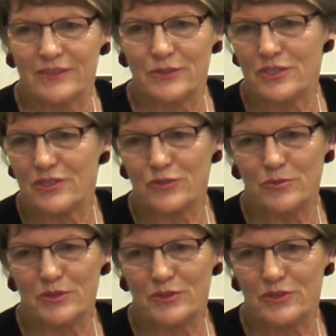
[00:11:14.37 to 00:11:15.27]
Of course, it's all
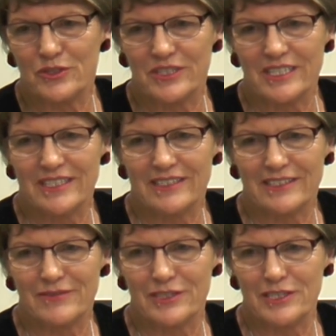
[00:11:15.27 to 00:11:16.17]
been thrown out.
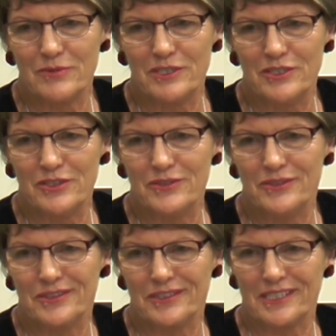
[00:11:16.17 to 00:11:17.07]
If only we knew, you
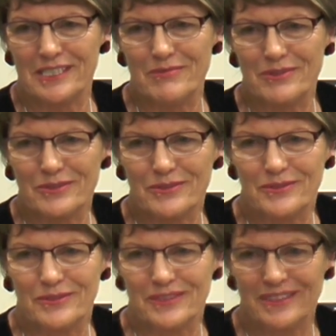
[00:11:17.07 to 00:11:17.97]
know, to keep it all.
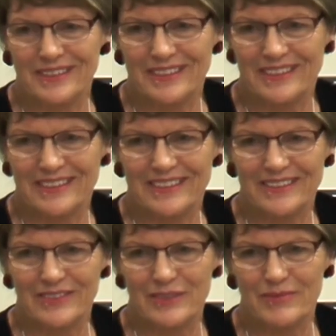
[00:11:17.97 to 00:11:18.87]

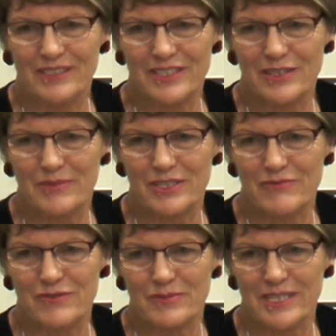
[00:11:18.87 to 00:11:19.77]
There would have been so much
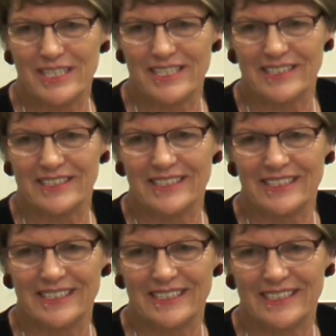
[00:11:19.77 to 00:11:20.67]
information in there.